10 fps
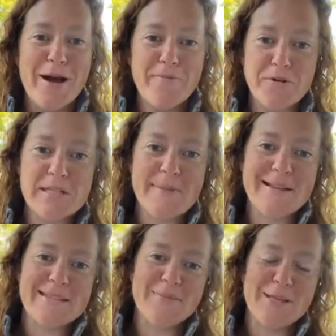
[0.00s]

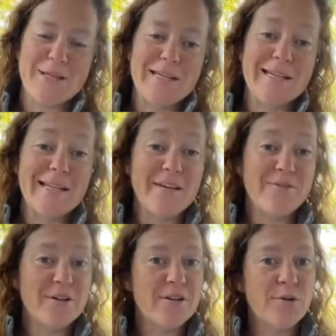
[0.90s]
responsibility in
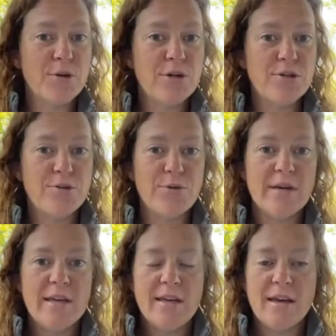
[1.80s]
life or a new
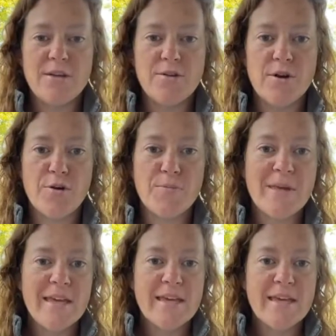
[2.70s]
home.